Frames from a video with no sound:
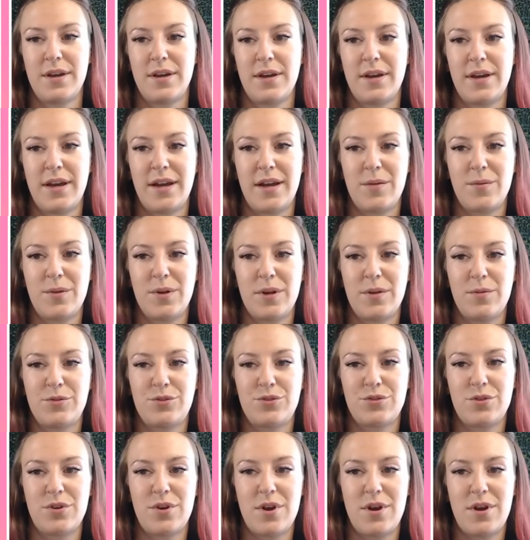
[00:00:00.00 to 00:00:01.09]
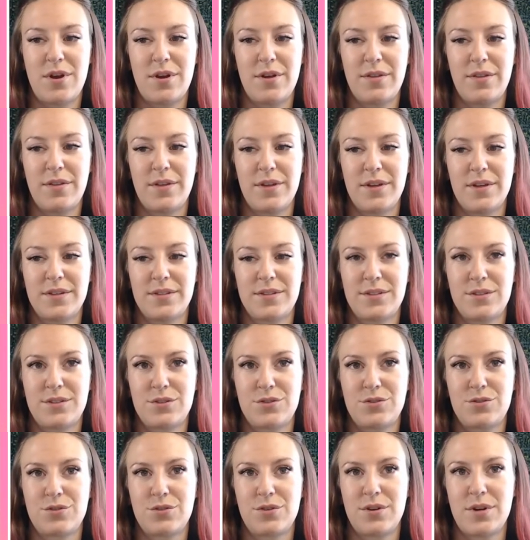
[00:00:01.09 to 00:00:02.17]
And I'm going to draw
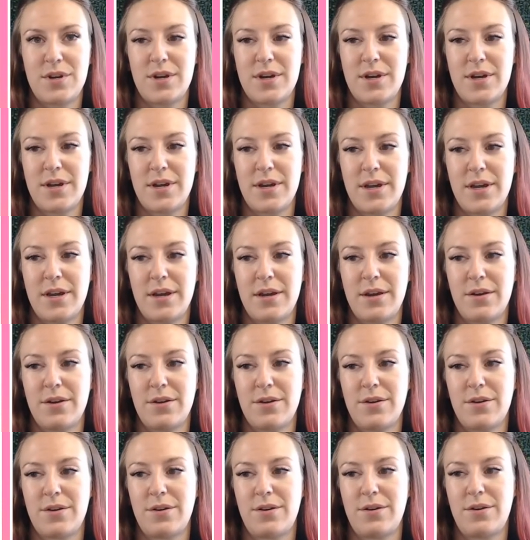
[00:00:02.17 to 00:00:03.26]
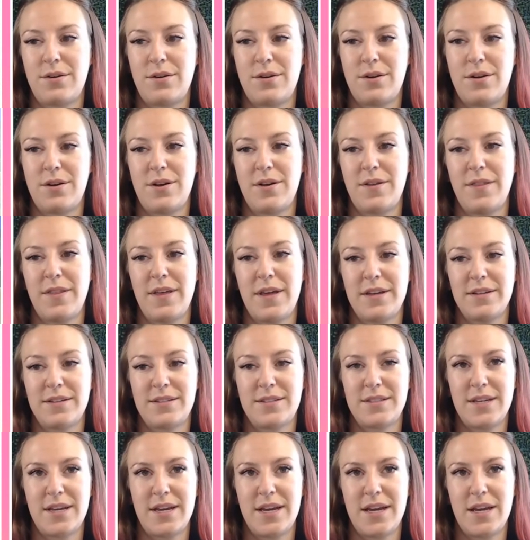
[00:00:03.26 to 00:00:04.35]
this triangle on that
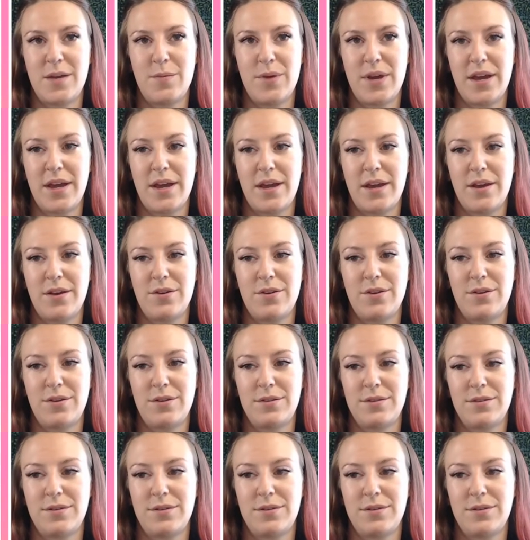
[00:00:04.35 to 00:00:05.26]
same angle.